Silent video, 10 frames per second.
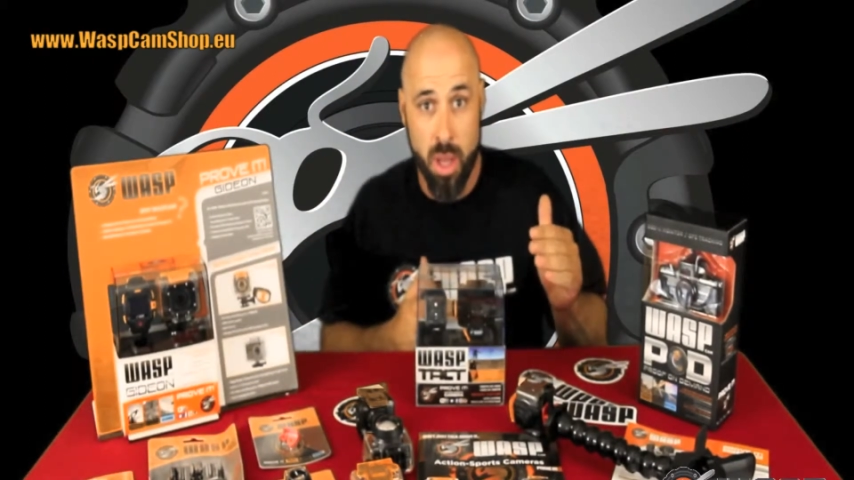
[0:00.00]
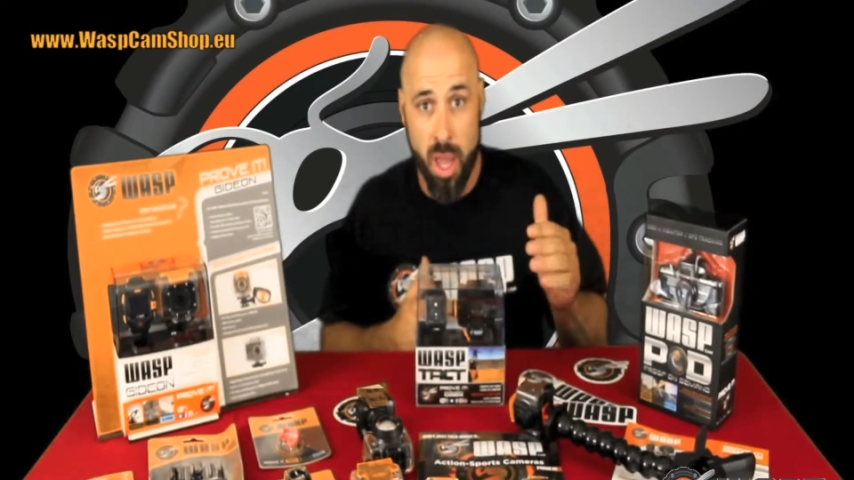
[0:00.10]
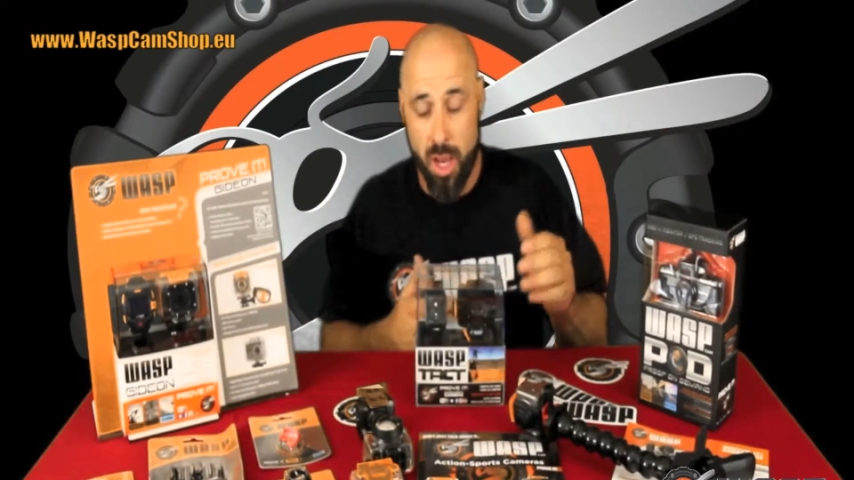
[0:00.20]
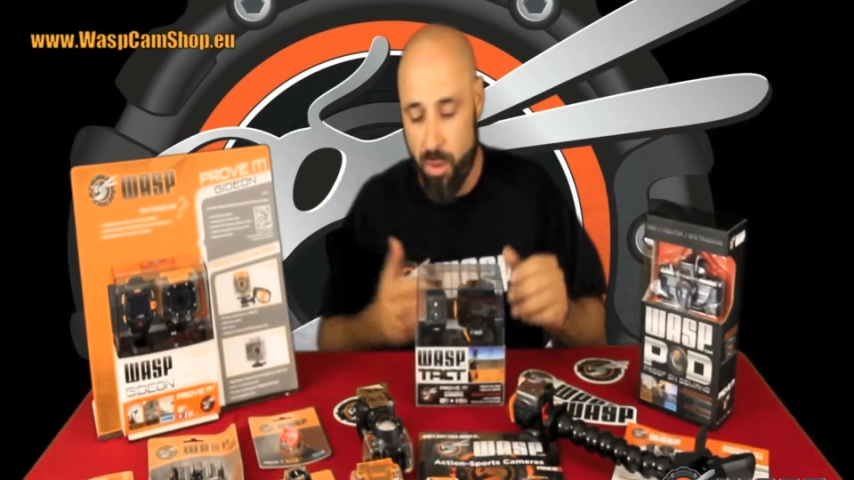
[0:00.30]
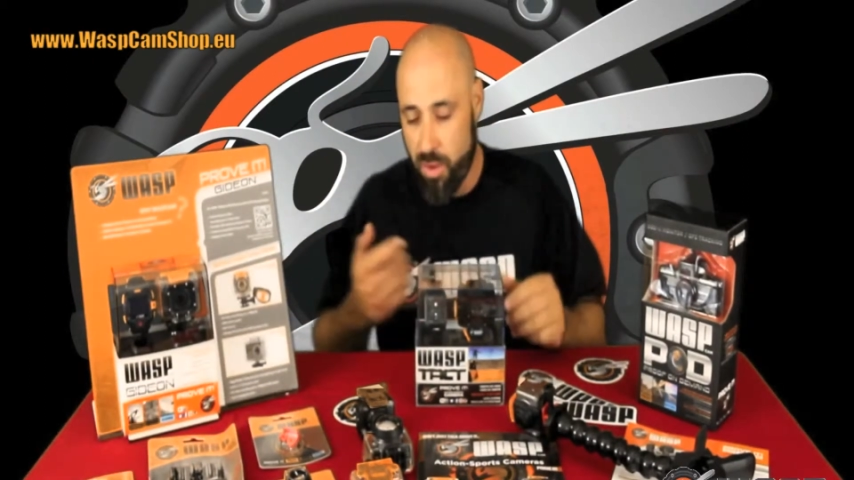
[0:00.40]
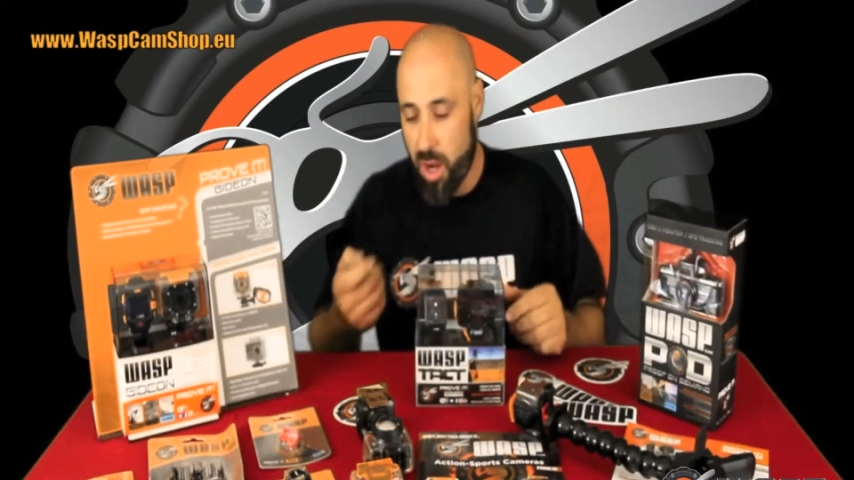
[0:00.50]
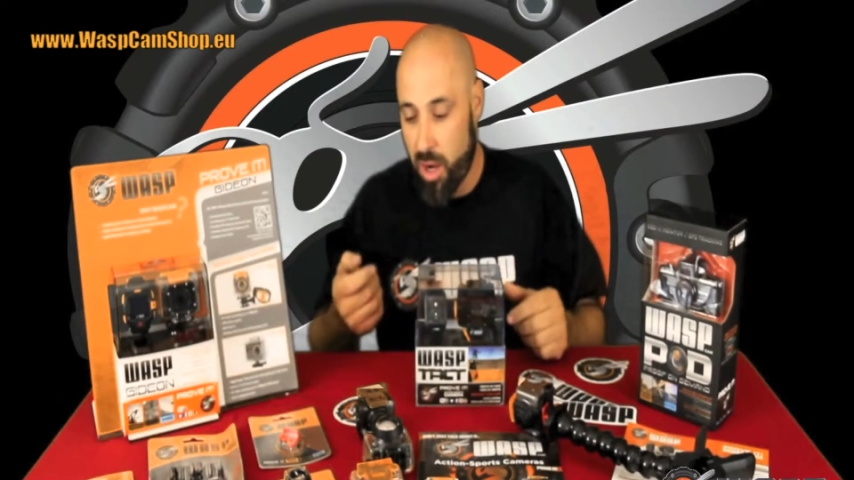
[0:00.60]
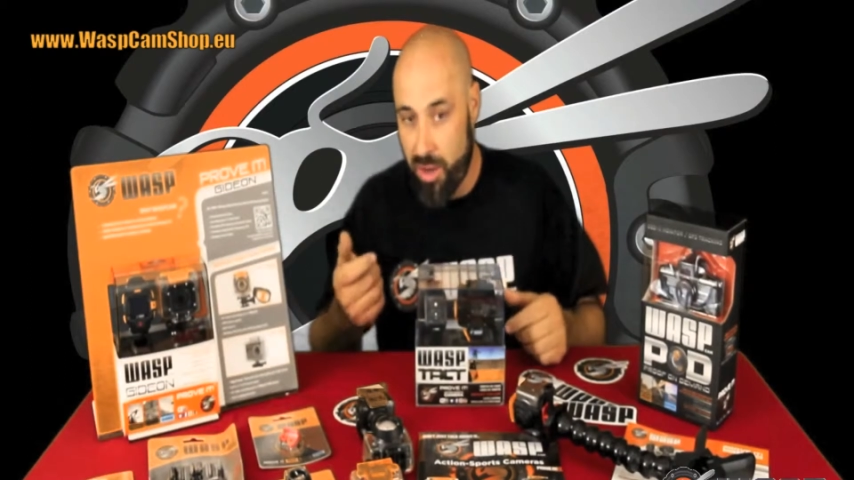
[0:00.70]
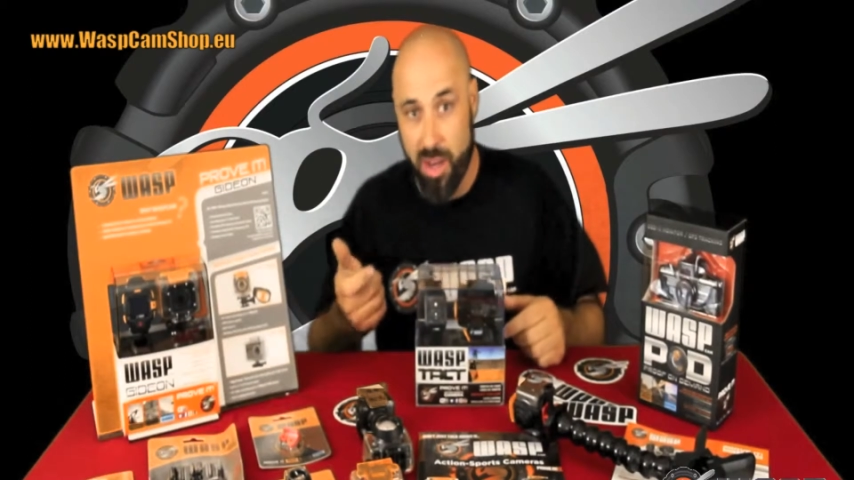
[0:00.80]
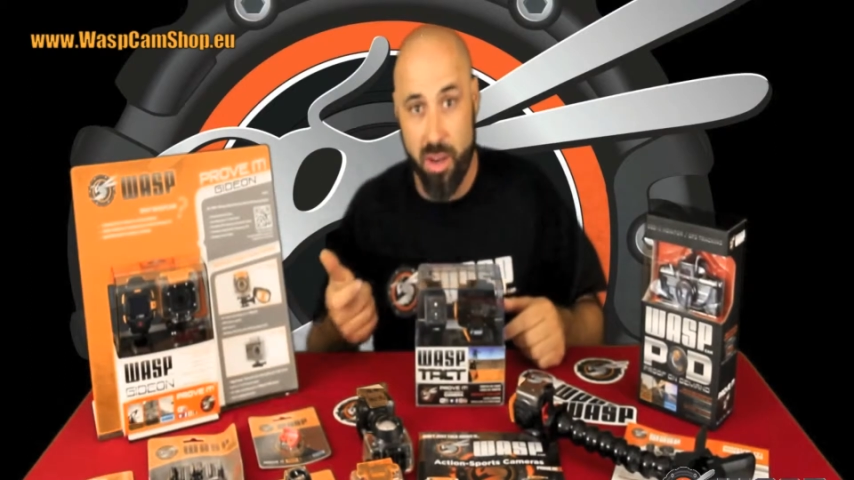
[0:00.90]
and you've got it
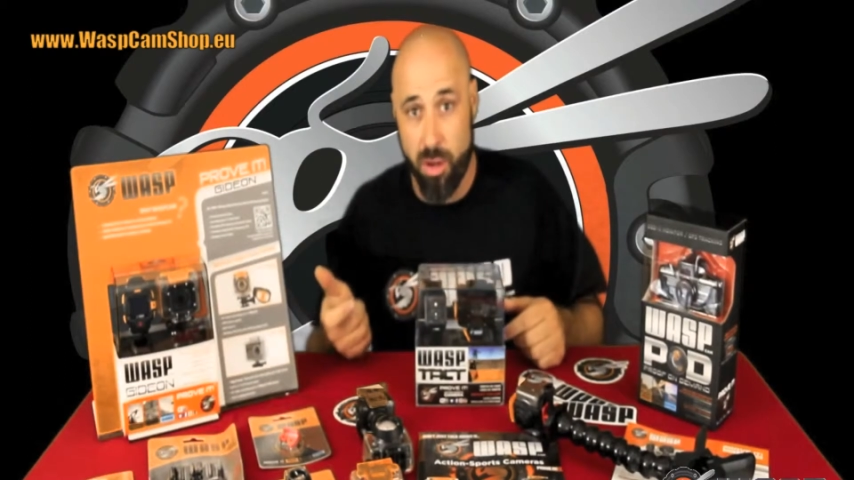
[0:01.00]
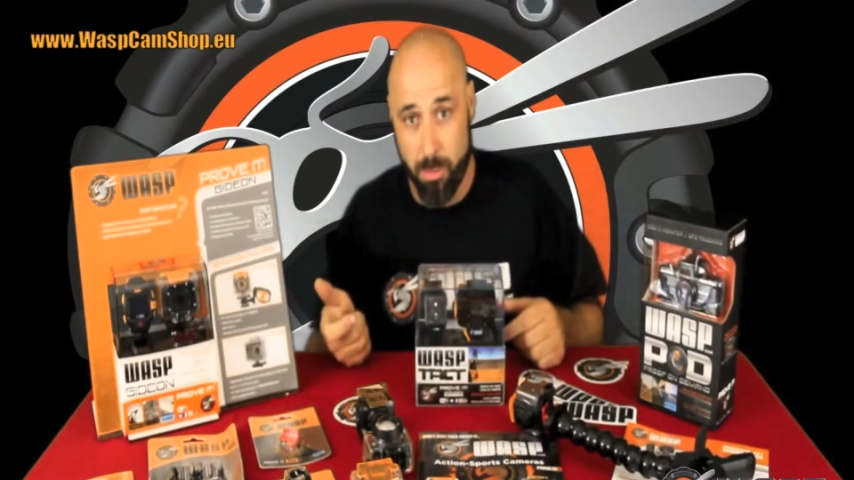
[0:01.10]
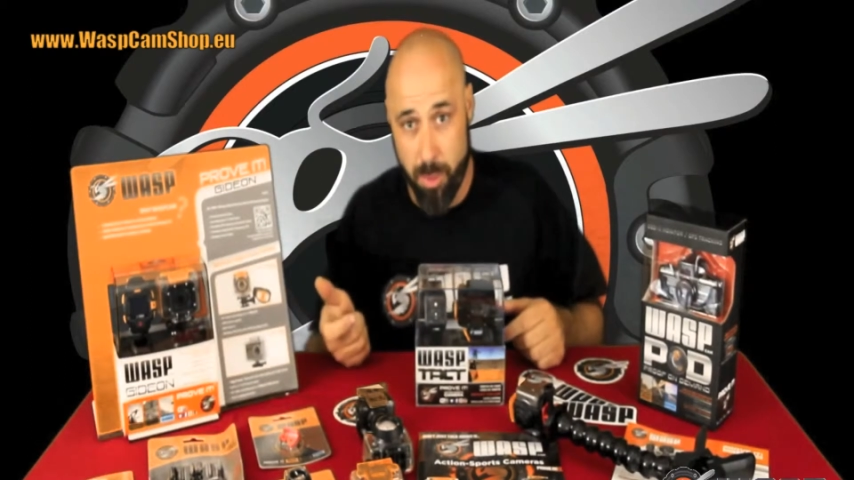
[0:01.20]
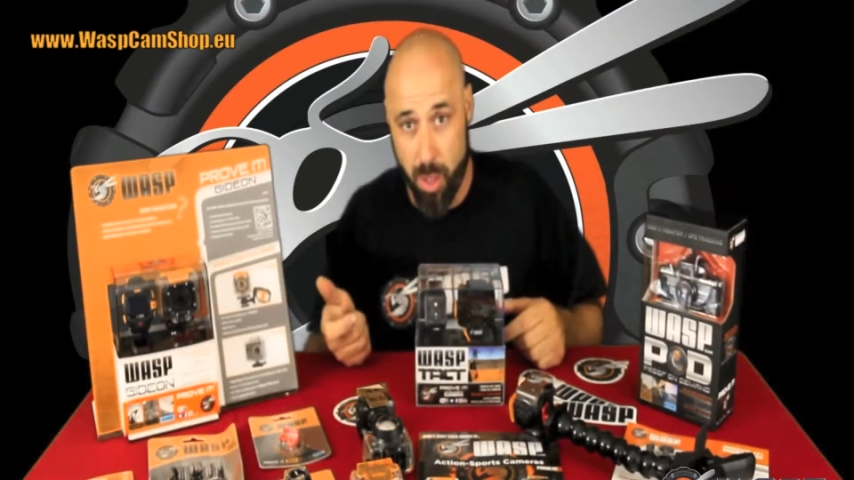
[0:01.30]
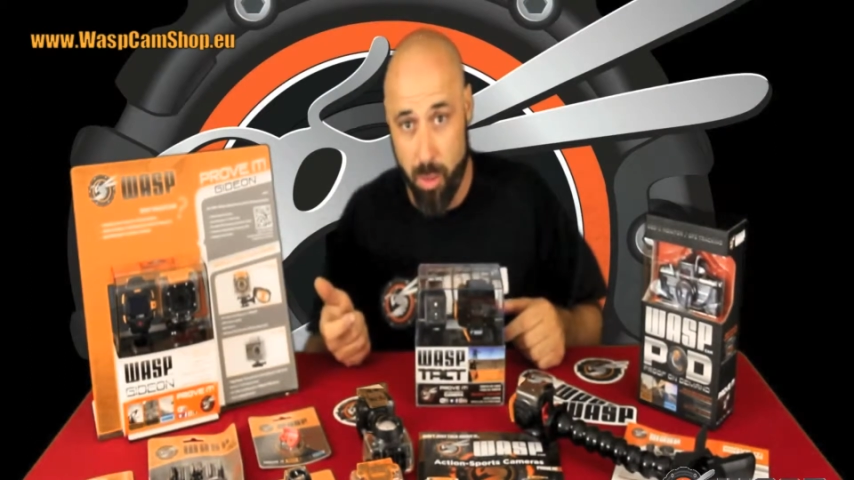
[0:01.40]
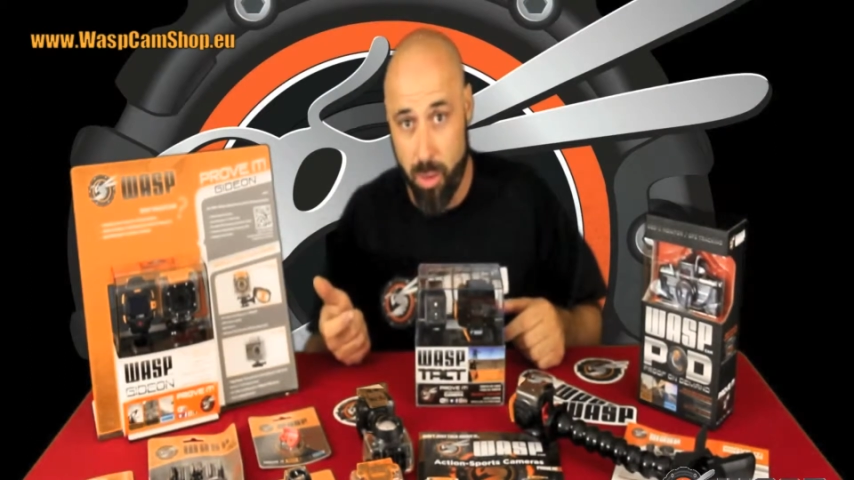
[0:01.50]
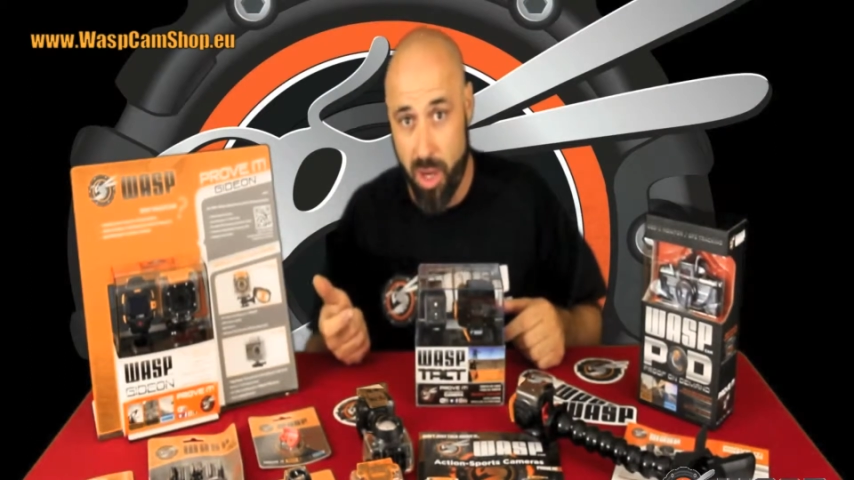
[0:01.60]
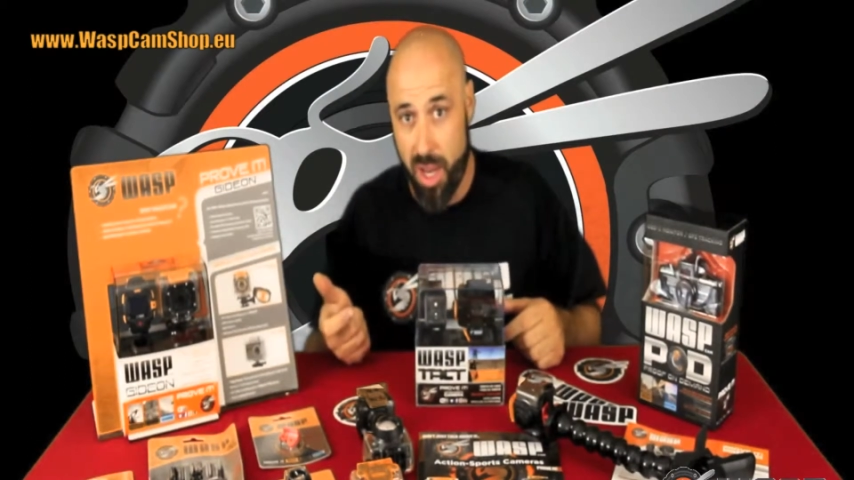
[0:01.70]
on the end of your boat